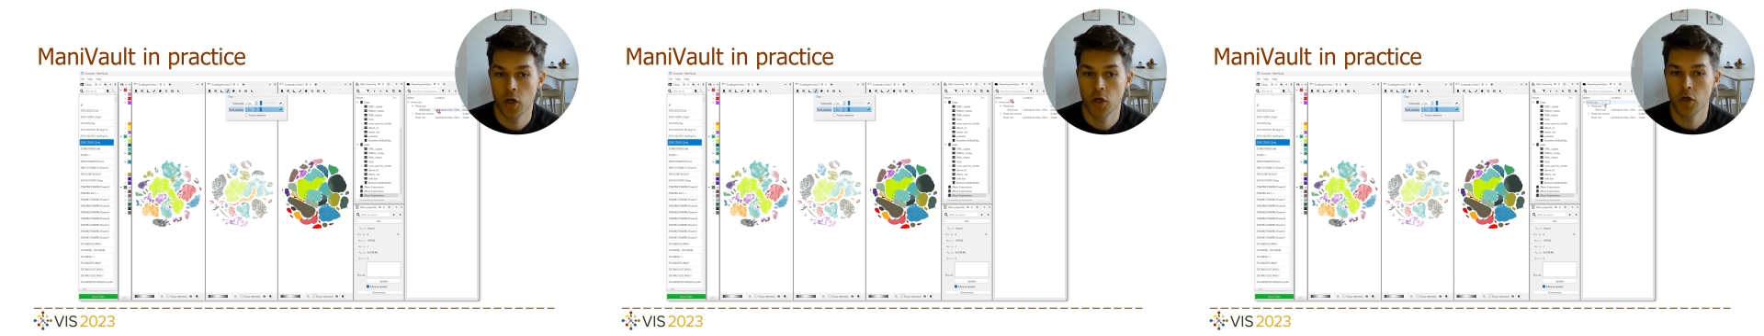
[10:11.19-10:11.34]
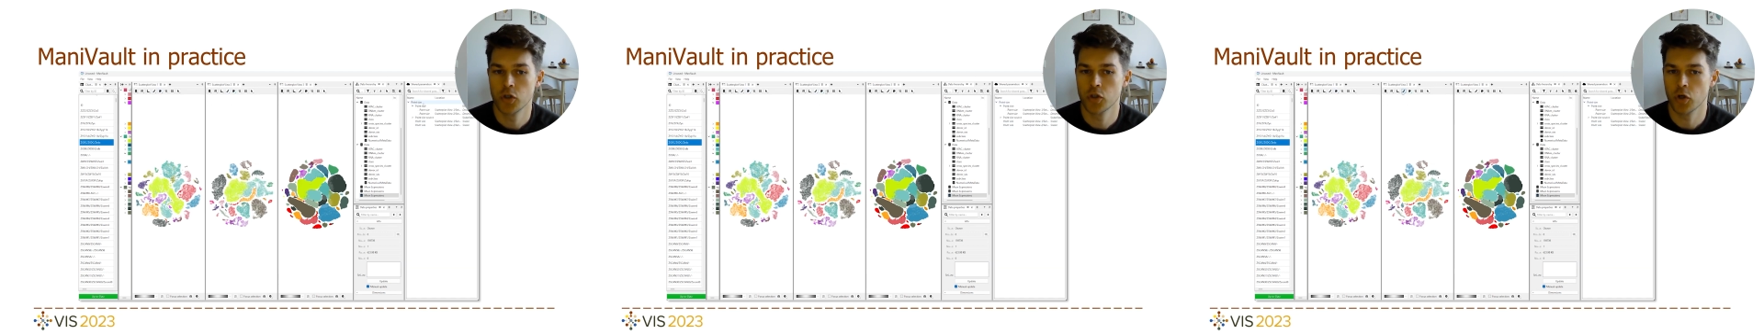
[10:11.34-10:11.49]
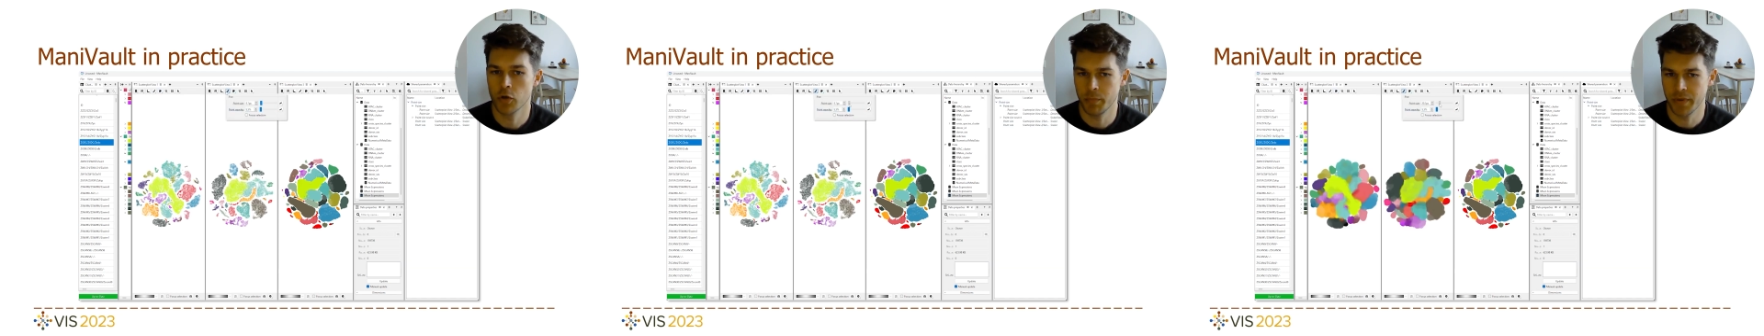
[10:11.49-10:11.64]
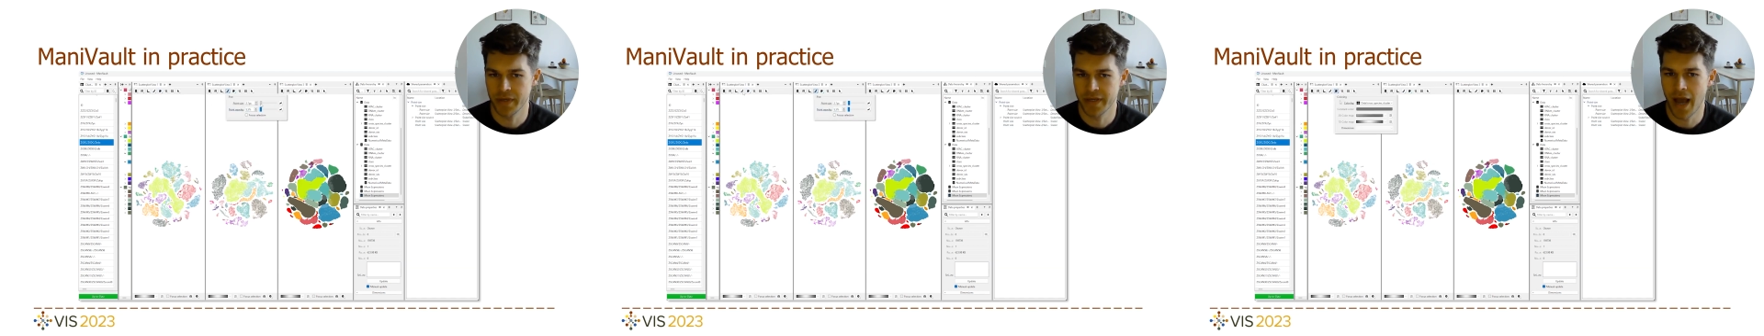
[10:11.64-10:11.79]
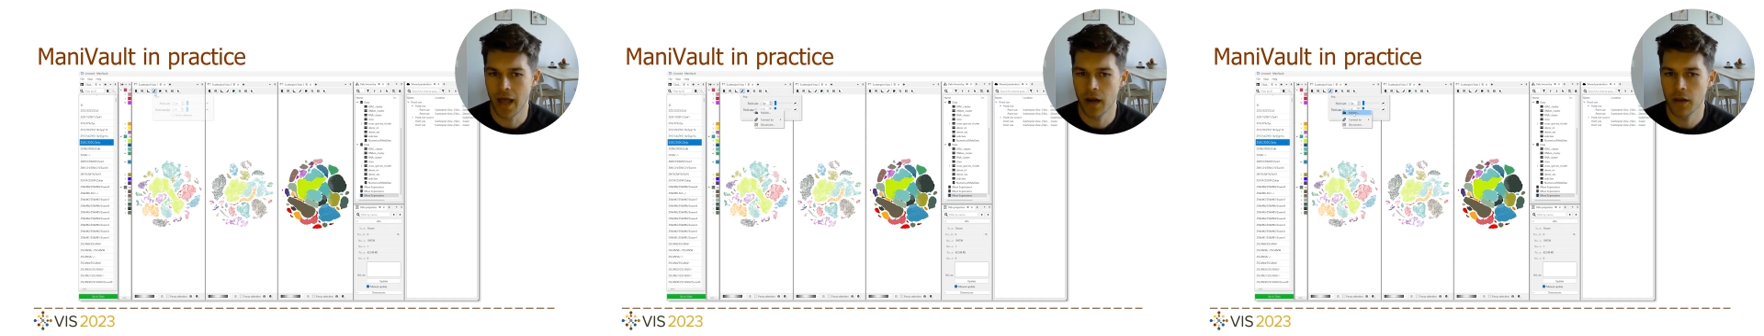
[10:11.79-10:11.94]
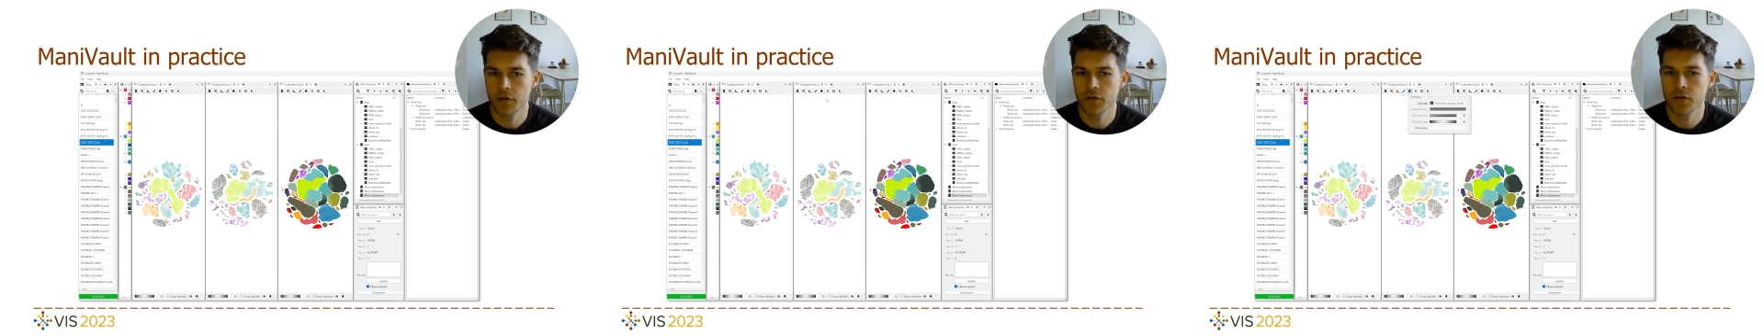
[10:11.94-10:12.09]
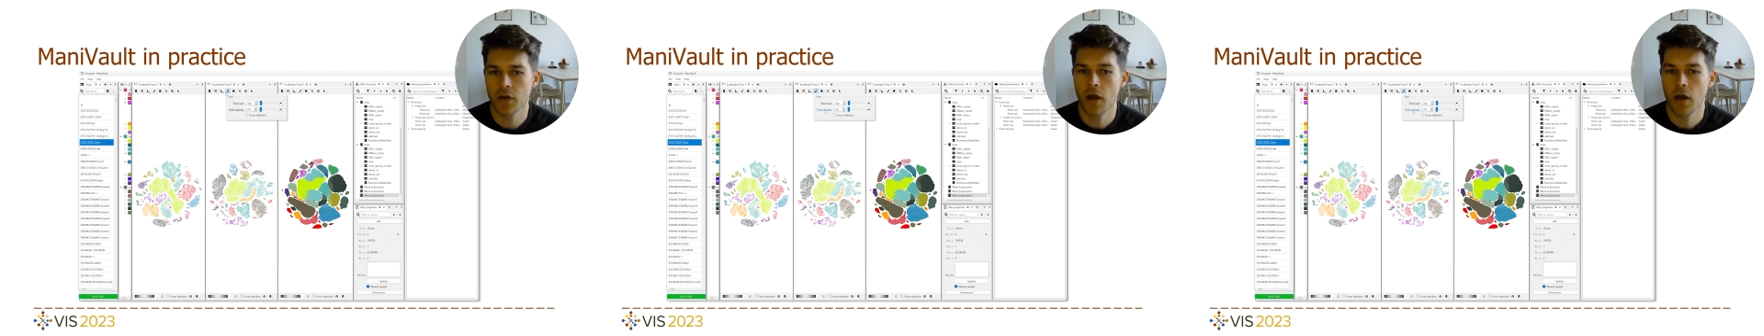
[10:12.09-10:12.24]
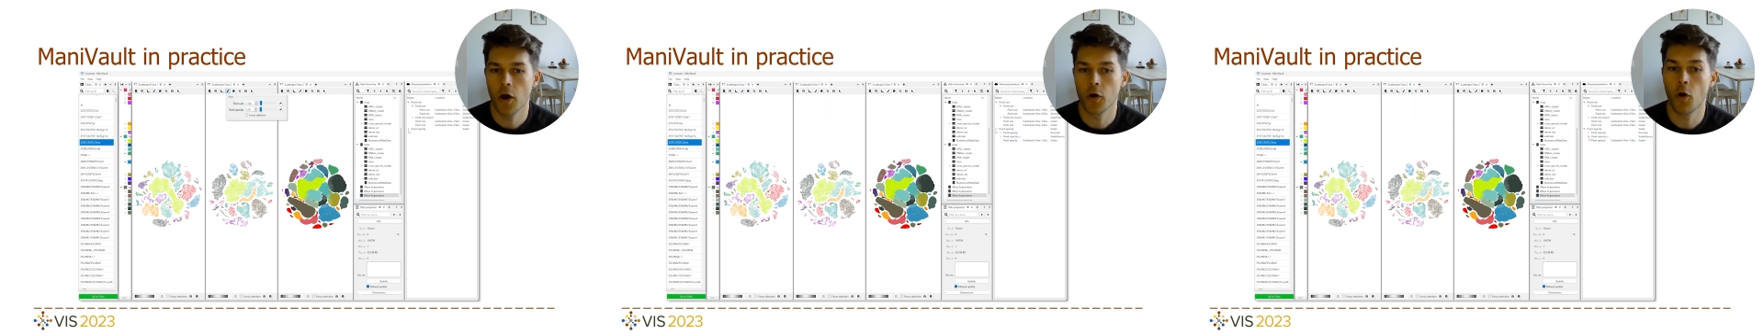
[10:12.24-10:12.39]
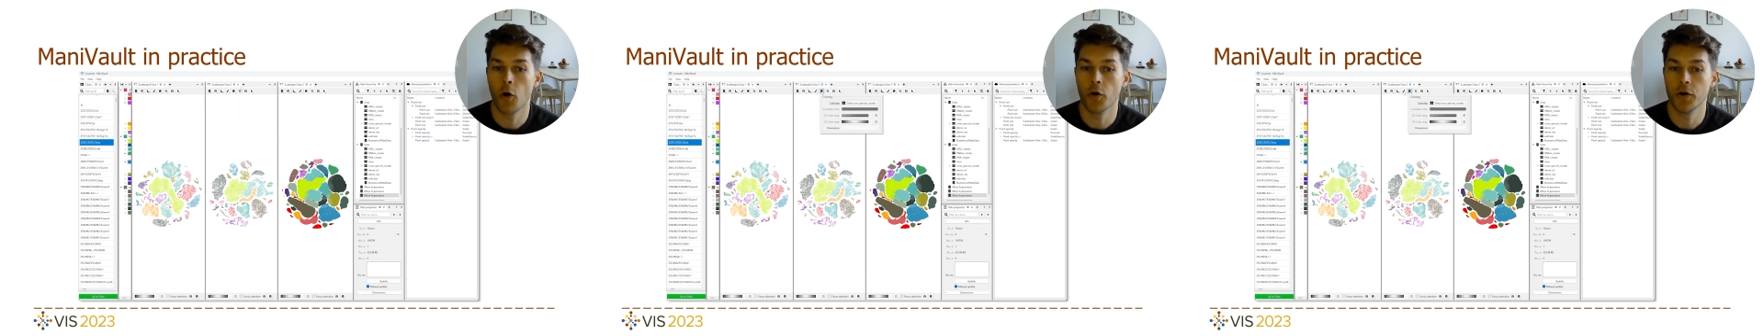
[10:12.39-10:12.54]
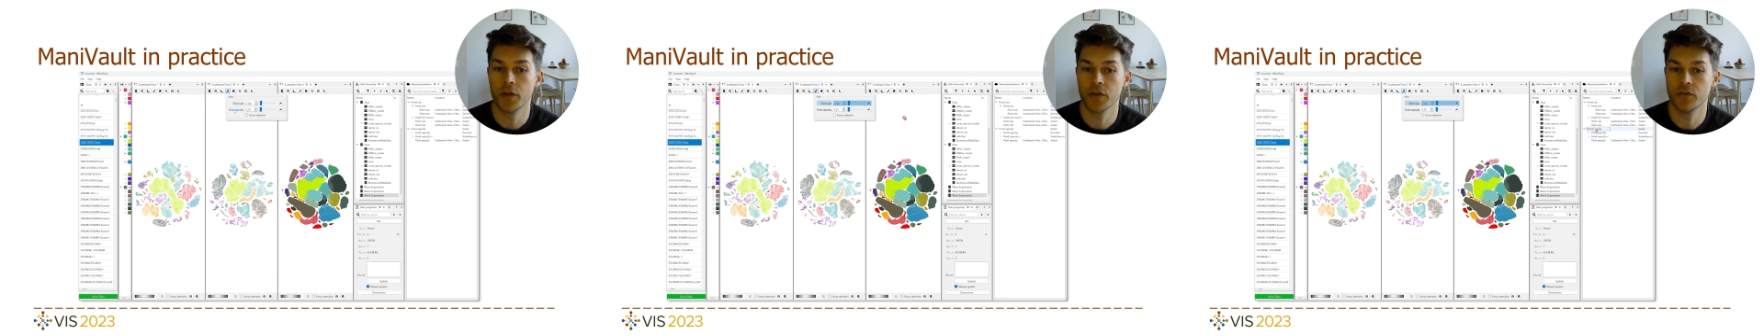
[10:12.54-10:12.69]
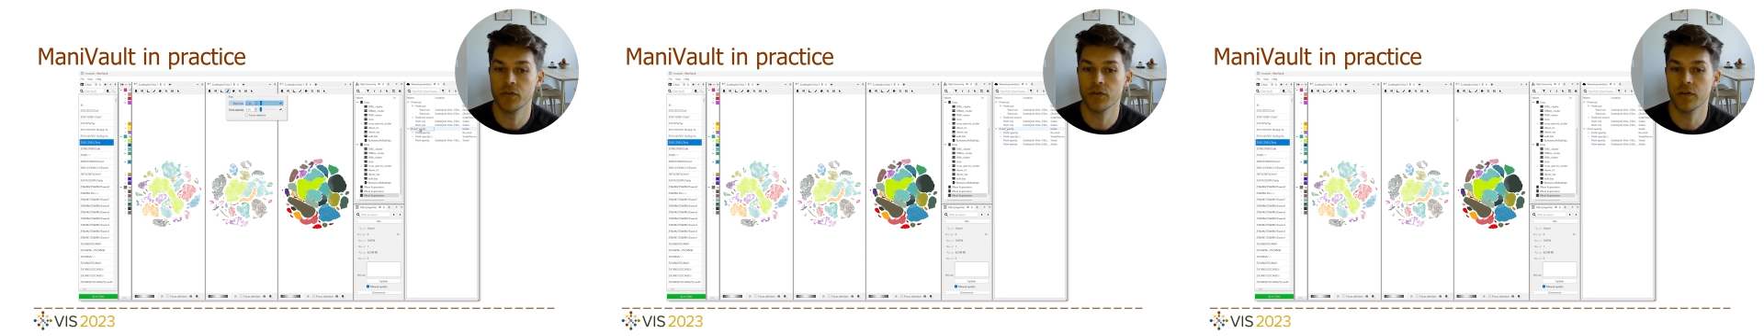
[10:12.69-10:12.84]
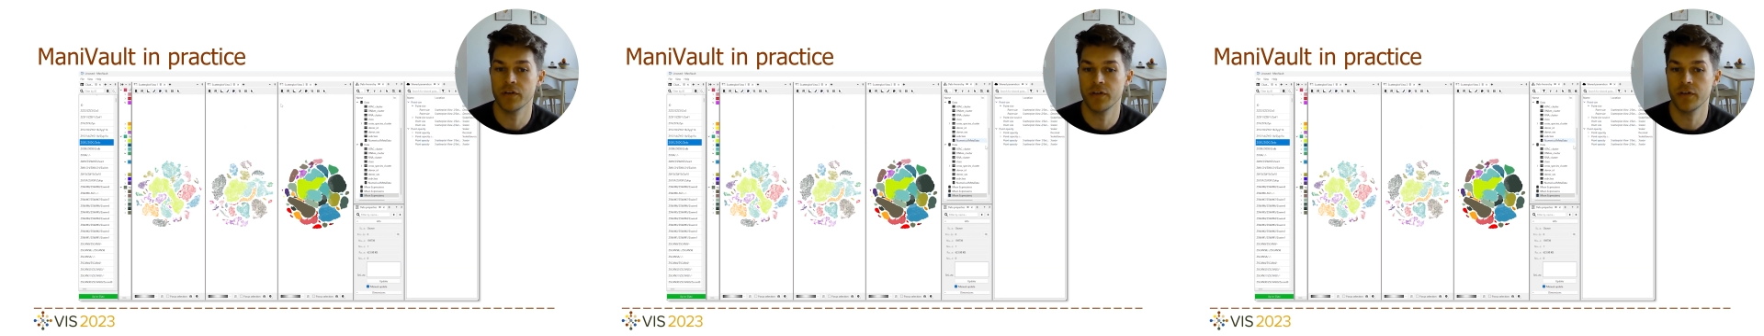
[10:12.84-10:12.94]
should be colored according to a